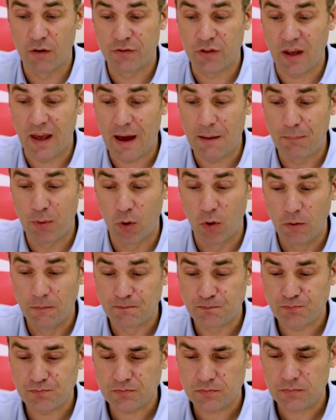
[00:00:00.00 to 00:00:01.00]

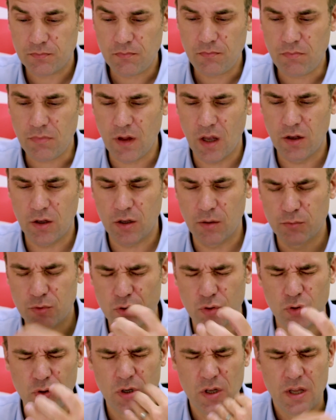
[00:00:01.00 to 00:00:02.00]
apple, come
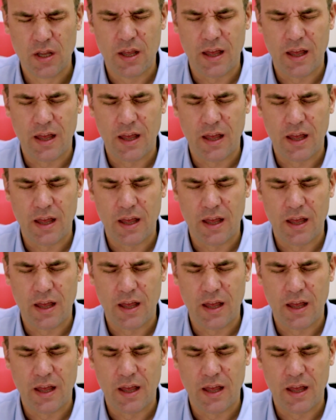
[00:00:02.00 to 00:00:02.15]
true,